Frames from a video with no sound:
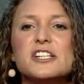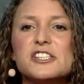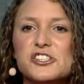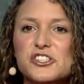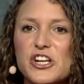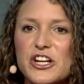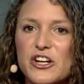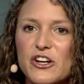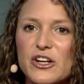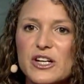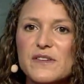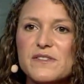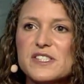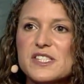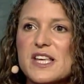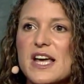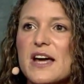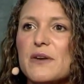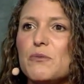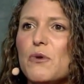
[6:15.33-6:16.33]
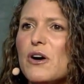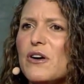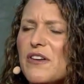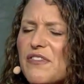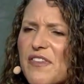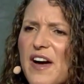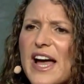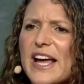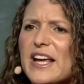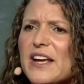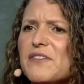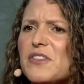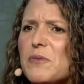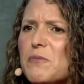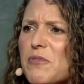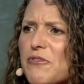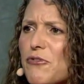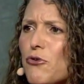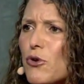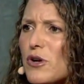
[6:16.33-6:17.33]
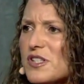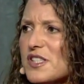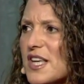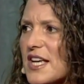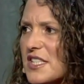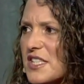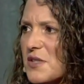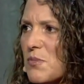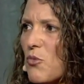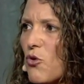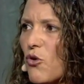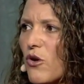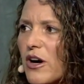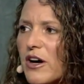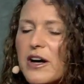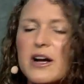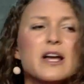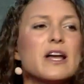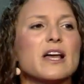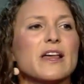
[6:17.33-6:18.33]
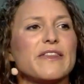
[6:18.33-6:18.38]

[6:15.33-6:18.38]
she could have said, well, if I give them 4 cents more,